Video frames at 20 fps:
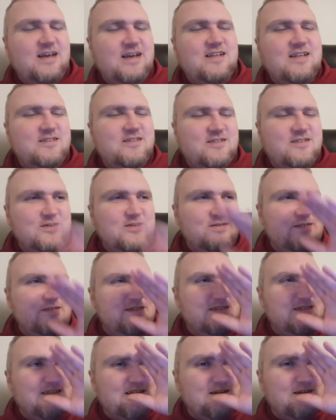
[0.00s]
and so
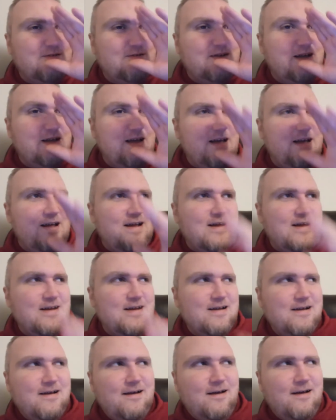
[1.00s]
it's like, okay,
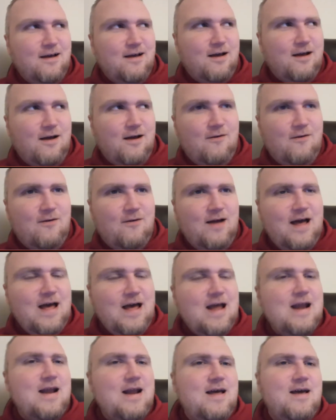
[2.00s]
all
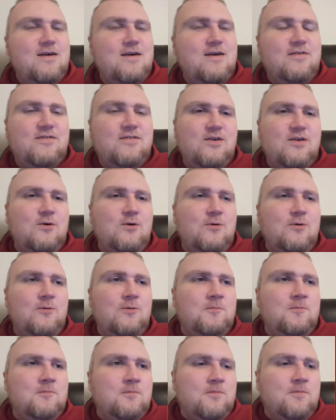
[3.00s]
right.
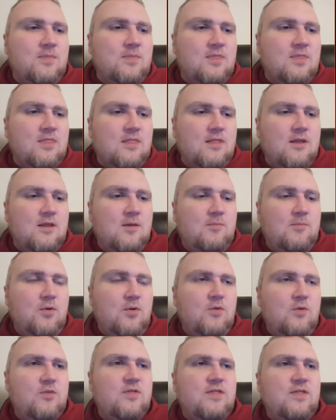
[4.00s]
So
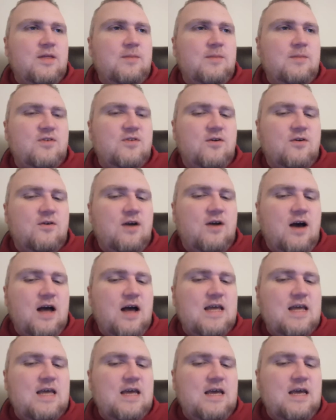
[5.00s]
both of them start
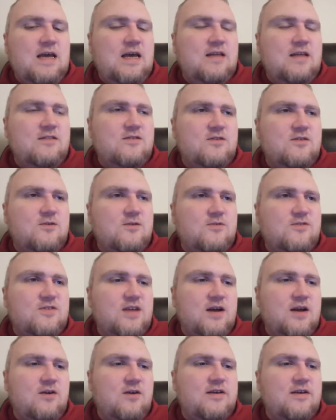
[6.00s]
hiking, and so
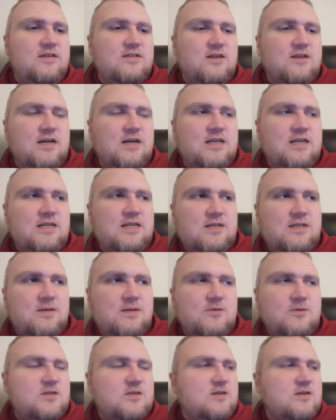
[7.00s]
Sarah is talking to
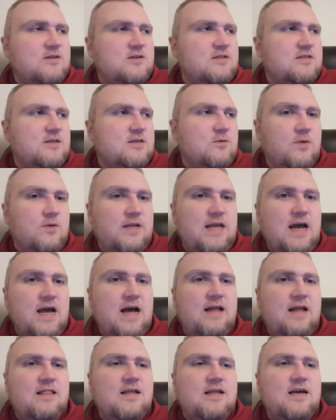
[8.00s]
Double Sarah. It's like, well,
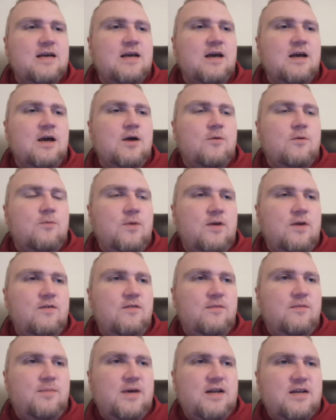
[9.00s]
yeah, like we would
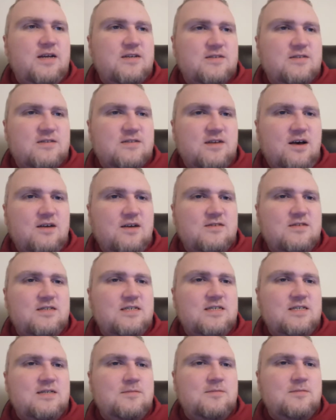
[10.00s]
have been
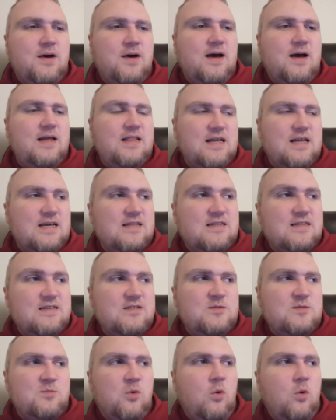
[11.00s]
exhausted by like
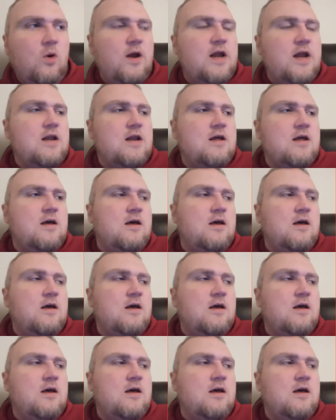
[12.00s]
this point